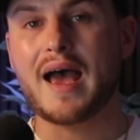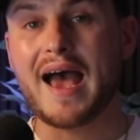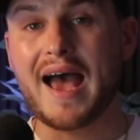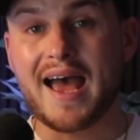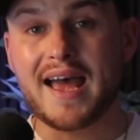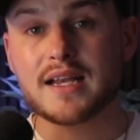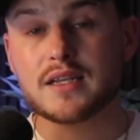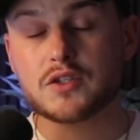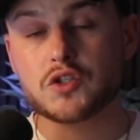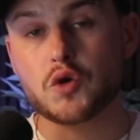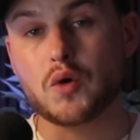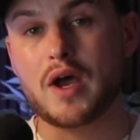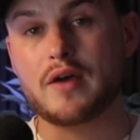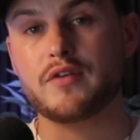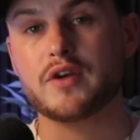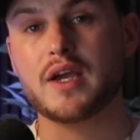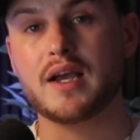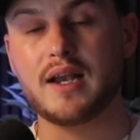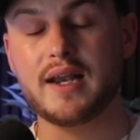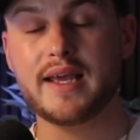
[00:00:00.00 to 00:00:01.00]
and you'll have a
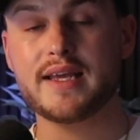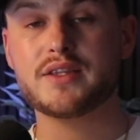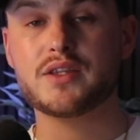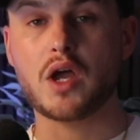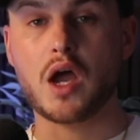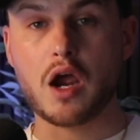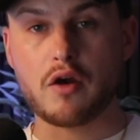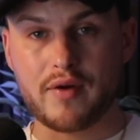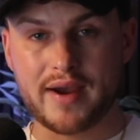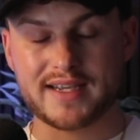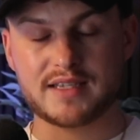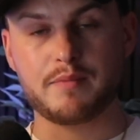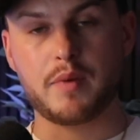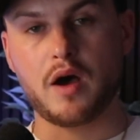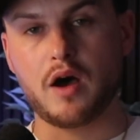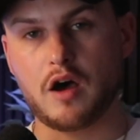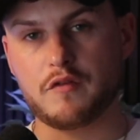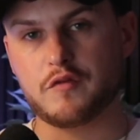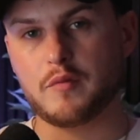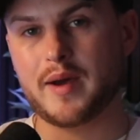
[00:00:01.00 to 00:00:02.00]
clear direct
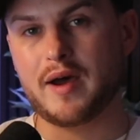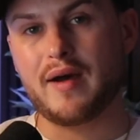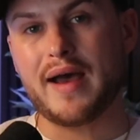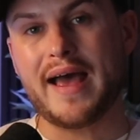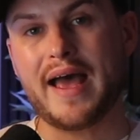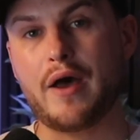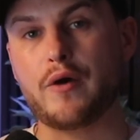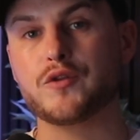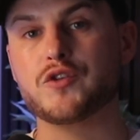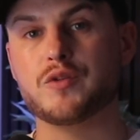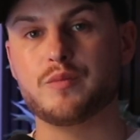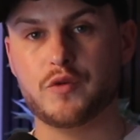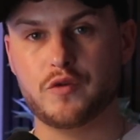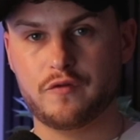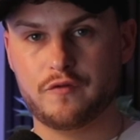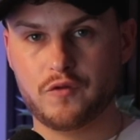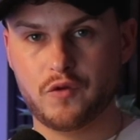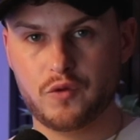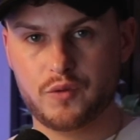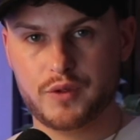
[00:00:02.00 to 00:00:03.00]
path about how to move
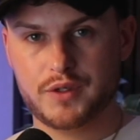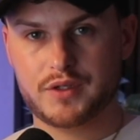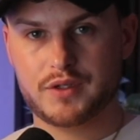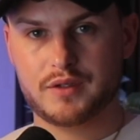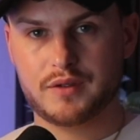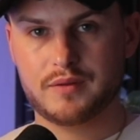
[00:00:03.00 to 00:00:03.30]
forward.